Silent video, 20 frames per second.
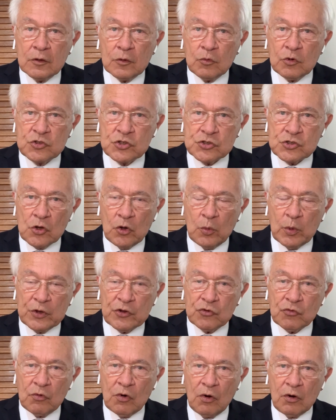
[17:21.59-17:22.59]
which is
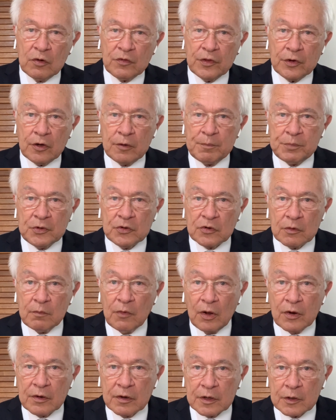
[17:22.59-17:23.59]
always wrong. The computer
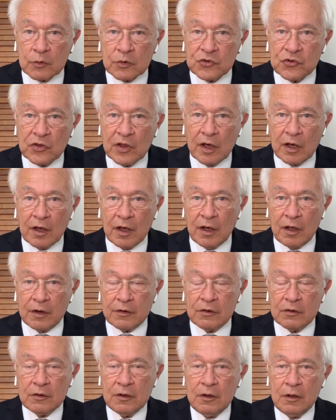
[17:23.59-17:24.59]
modelling which they
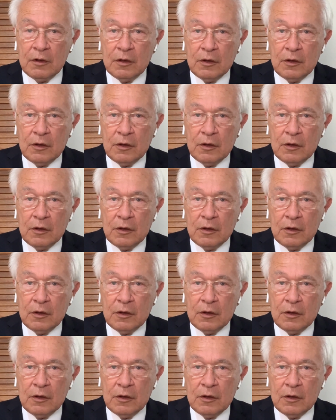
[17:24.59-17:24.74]
had